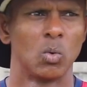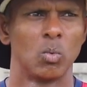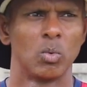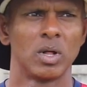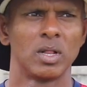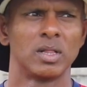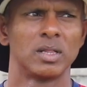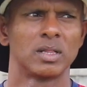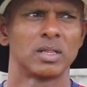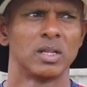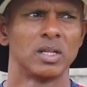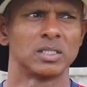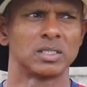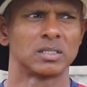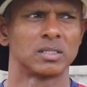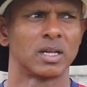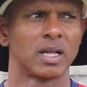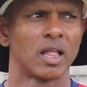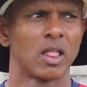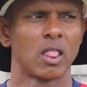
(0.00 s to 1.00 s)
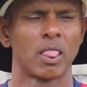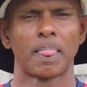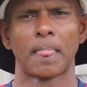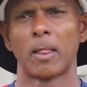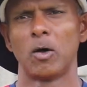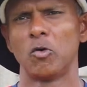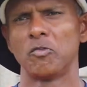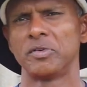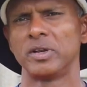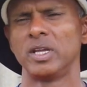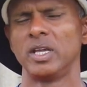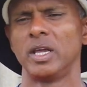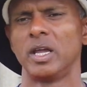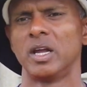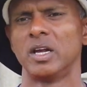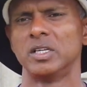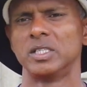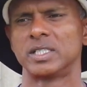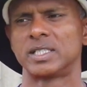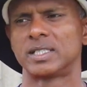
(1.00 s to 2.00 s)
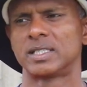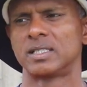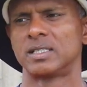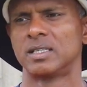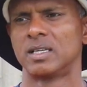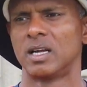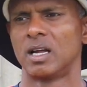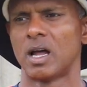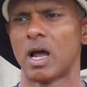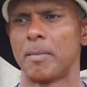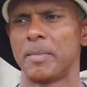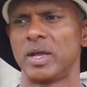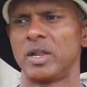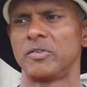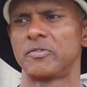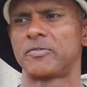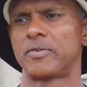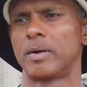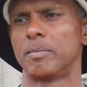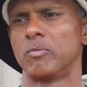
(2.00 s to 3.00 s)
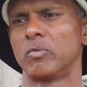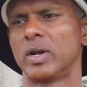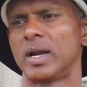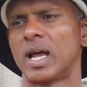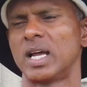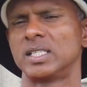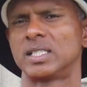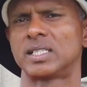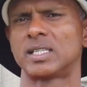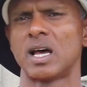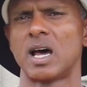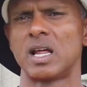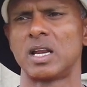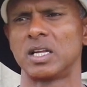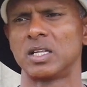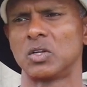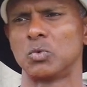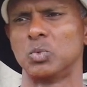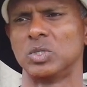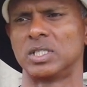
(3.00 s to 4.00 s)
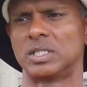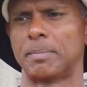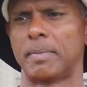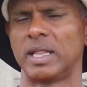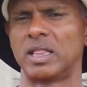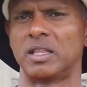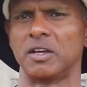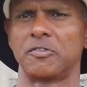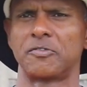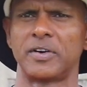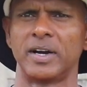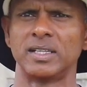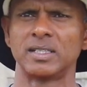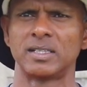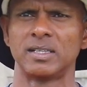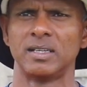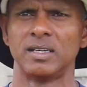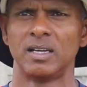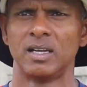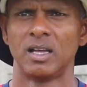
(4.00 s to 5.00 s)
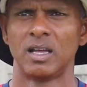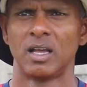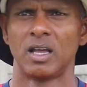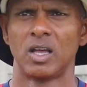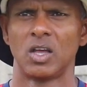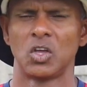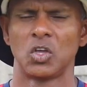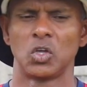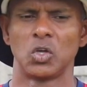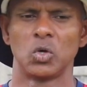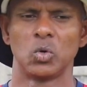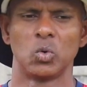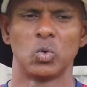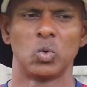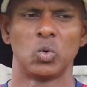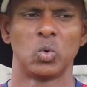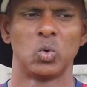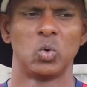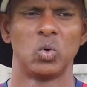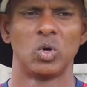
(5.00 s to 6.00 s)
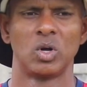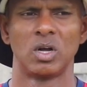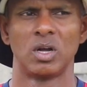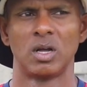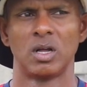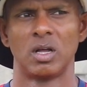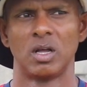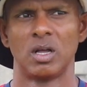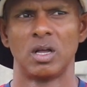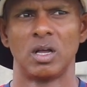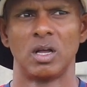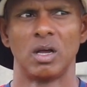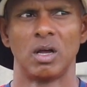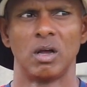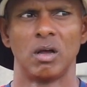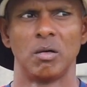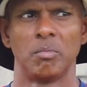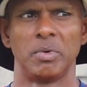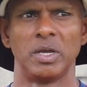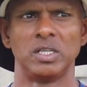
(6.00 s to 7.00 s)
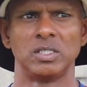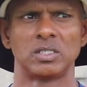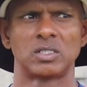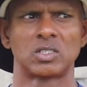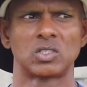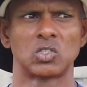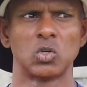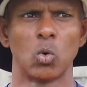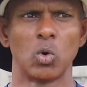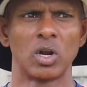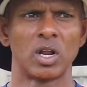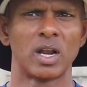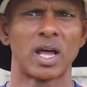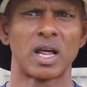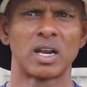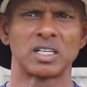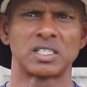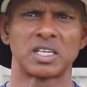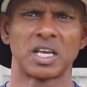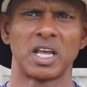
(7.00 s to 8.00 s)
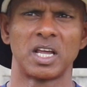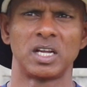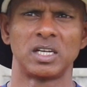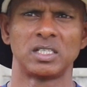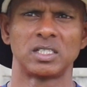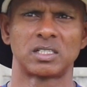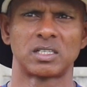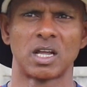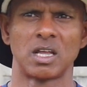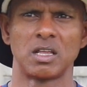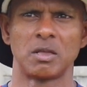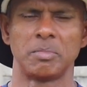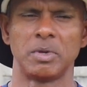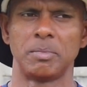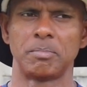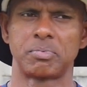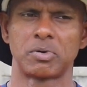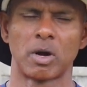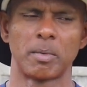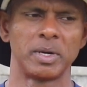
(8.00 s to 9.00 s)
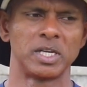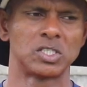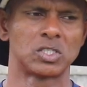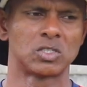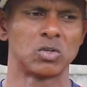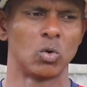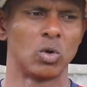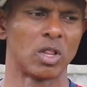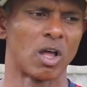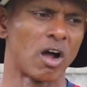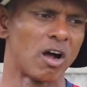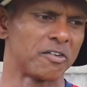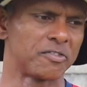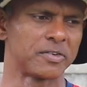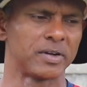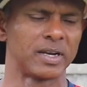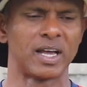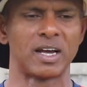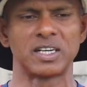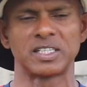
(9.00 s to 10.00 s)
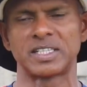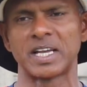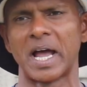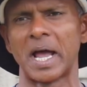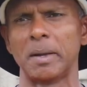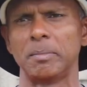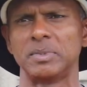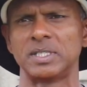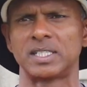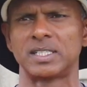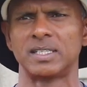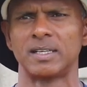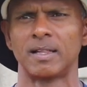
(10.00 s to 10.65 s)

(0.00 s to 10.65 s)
Well, look, over the years, I mean, from when I started, it was a bit different. You have been told a lot of things and you've been probably told off a lot of times.